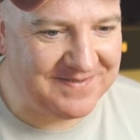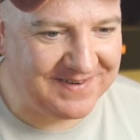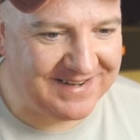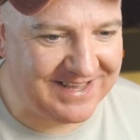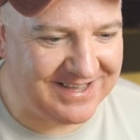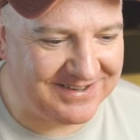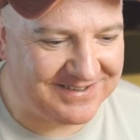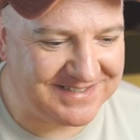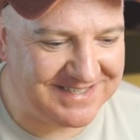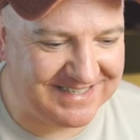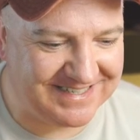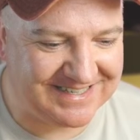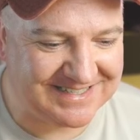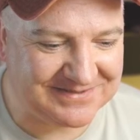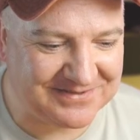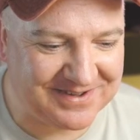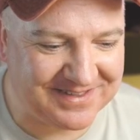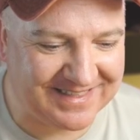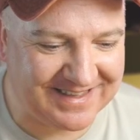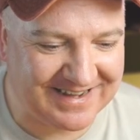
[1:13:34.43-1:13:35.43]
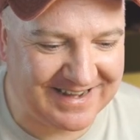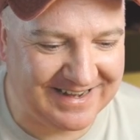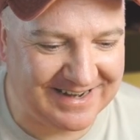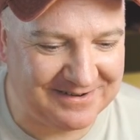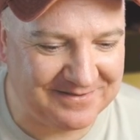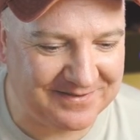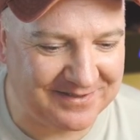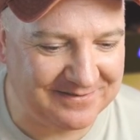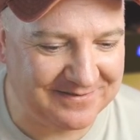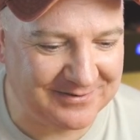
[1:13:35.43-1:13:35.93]
videos. It's worth hanging
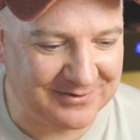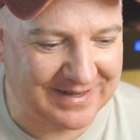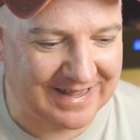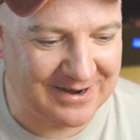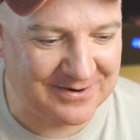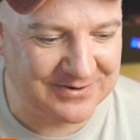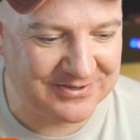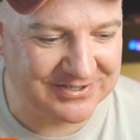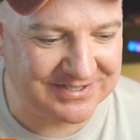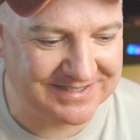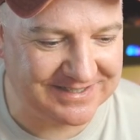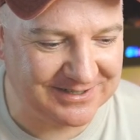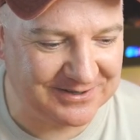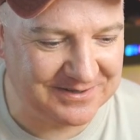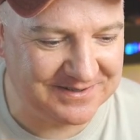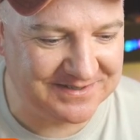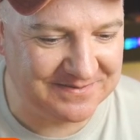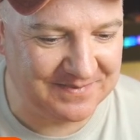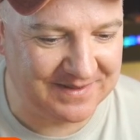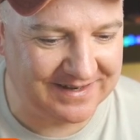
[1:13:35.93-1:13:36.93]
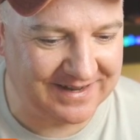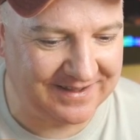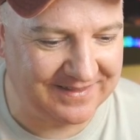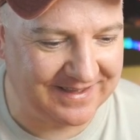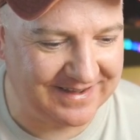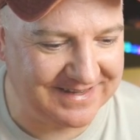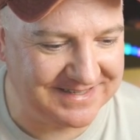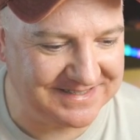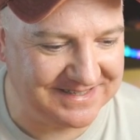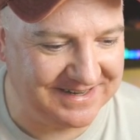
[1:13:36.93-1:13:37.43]
out for the full hour just to learn something like
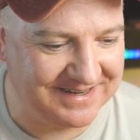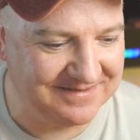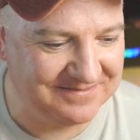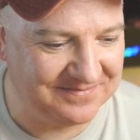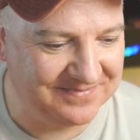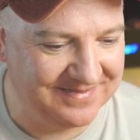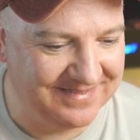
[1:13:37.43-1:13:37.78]
that, isn't it?